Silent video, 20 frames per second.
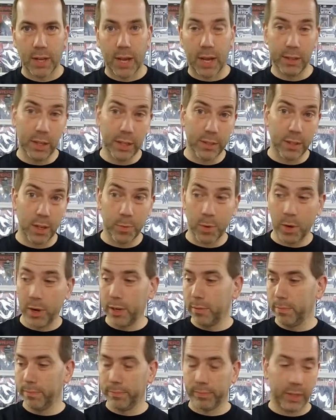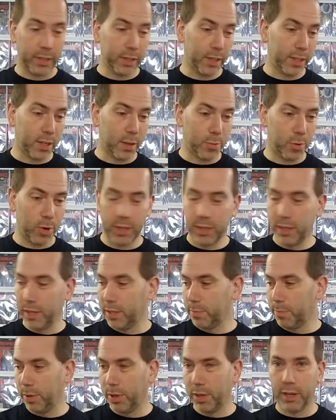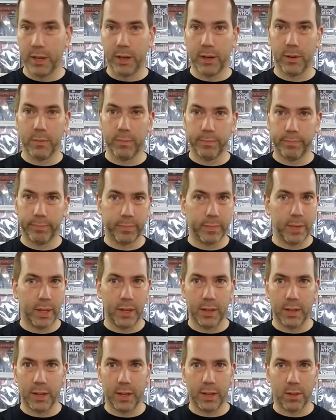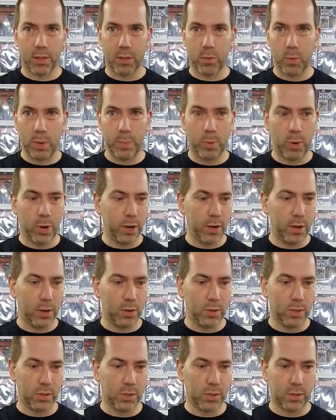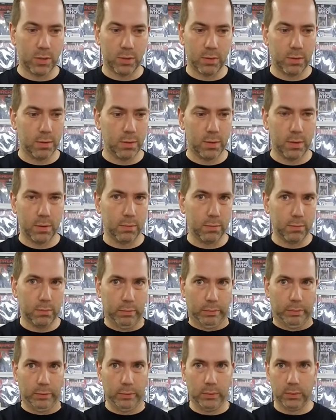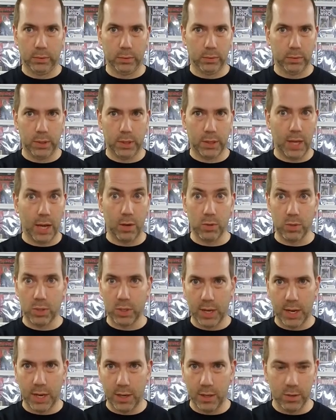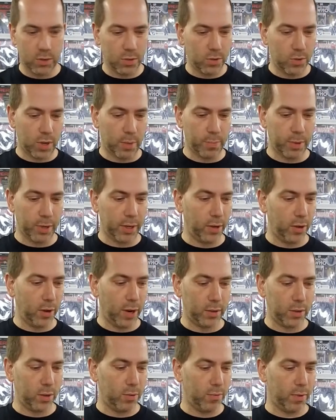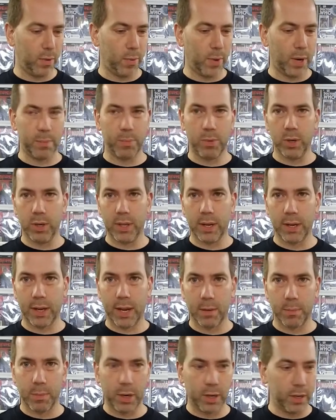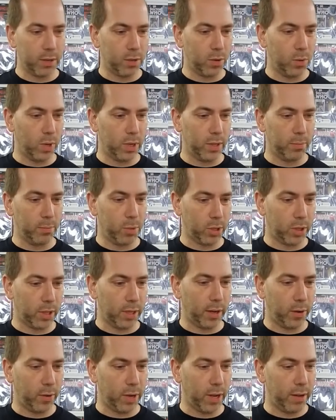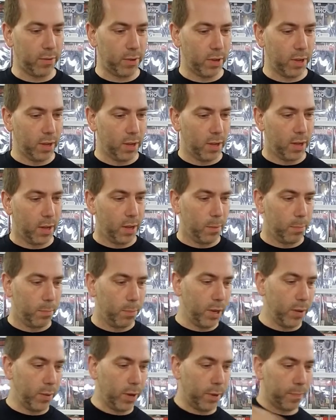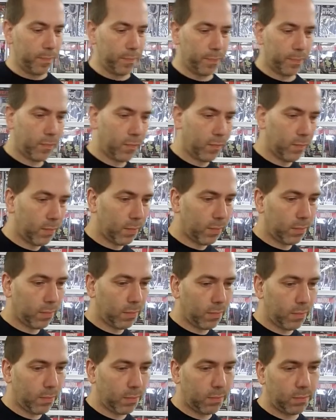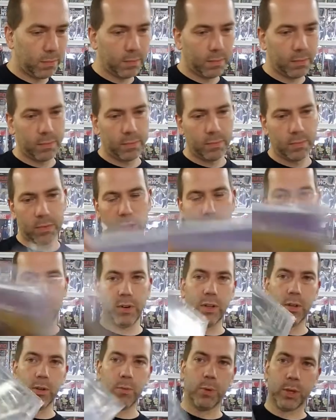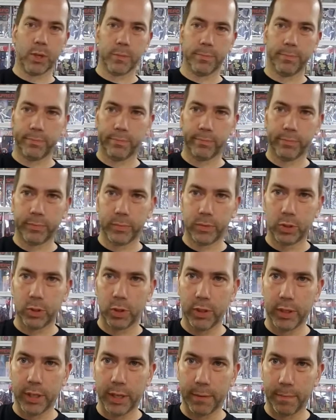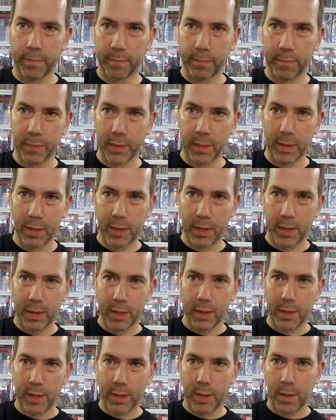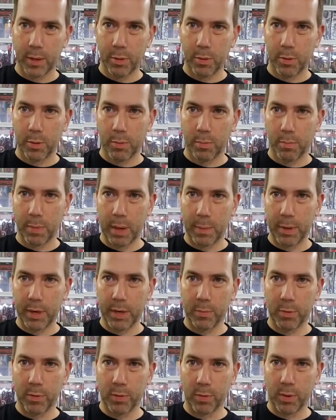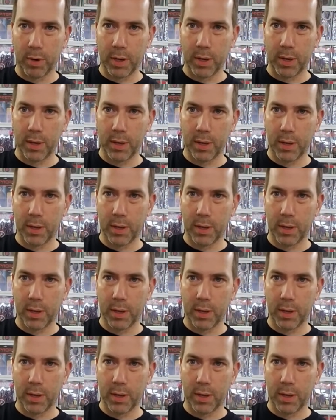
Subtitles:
I'd like to upgrade them. I'd like to upgrade this, but, you know, like a 3.0 is $1,000 or something. You know, I don't know if I want to put that kind of money into one book that I already have. But anyway, it's kind of a neat little book. I'll show you again. Batman number 3.